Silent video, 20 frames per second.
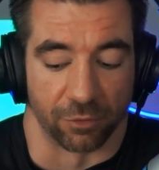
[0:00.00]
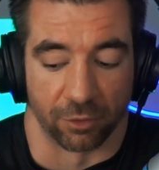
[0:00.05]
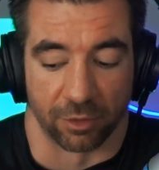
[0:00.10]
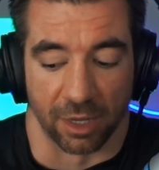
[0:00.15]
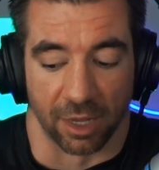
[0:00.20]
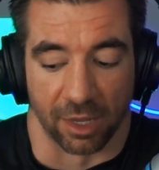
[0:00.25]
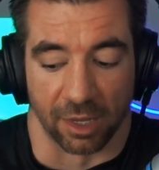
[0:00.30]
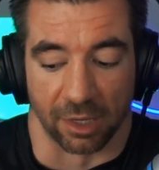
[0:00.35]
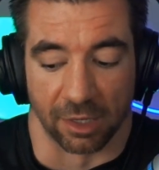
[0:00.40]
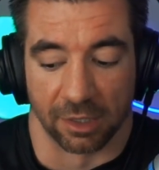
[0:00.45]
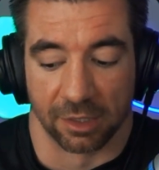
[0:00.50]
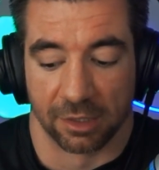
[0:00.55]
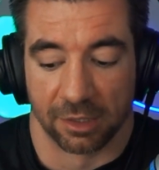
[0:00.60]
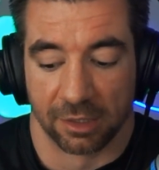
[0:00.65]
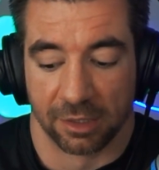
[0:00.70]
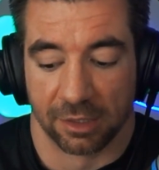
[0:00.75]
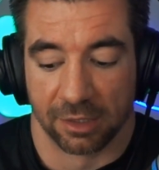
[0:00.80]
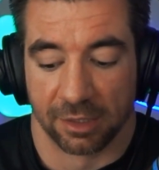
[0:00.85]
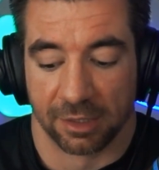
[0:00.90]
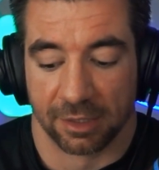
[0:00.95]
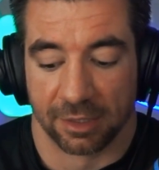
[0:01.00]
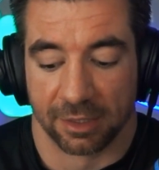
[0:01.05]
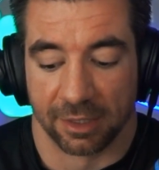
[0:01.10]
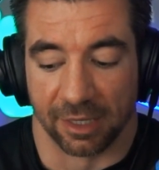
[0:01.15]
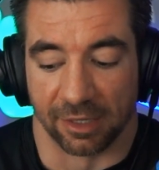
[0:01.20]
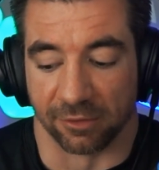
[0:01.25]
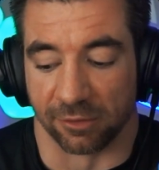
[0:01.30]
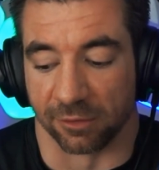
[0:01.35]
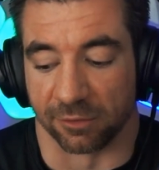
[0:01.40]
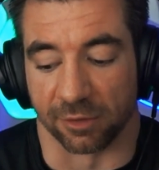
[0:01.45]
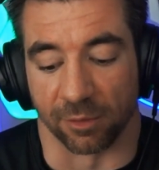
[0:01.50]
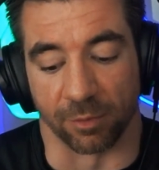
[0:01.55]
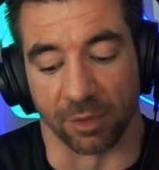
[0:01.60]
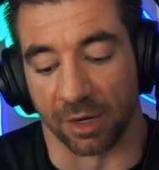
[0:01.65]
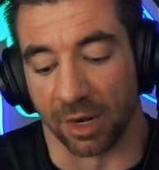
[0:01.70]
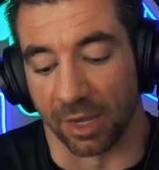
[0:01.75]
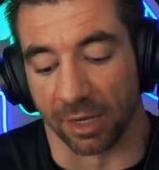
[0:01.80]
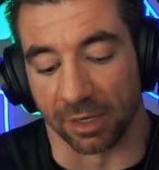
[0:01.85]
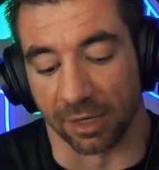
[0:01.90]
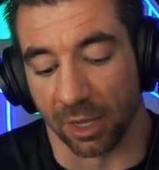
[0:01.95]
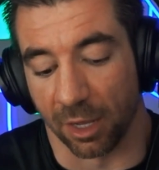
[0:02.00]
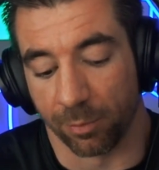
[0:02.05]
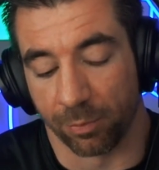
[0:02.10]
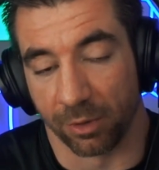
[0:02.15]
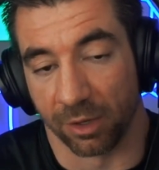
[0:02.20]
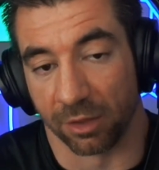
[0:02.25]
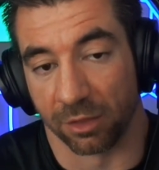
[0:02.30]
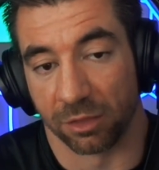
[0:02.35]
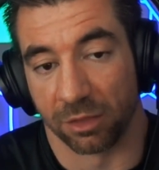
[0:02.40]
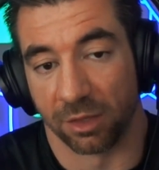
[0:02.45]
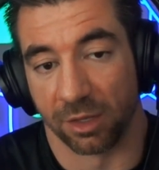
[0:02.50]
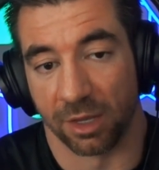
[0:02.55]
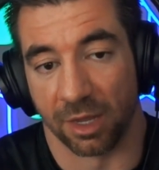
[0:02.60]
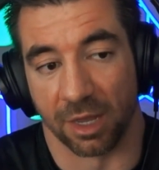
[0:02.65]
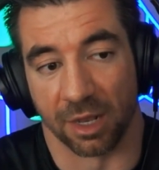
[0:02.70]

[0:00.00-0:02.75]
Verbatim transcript: okay, is this something I can help with?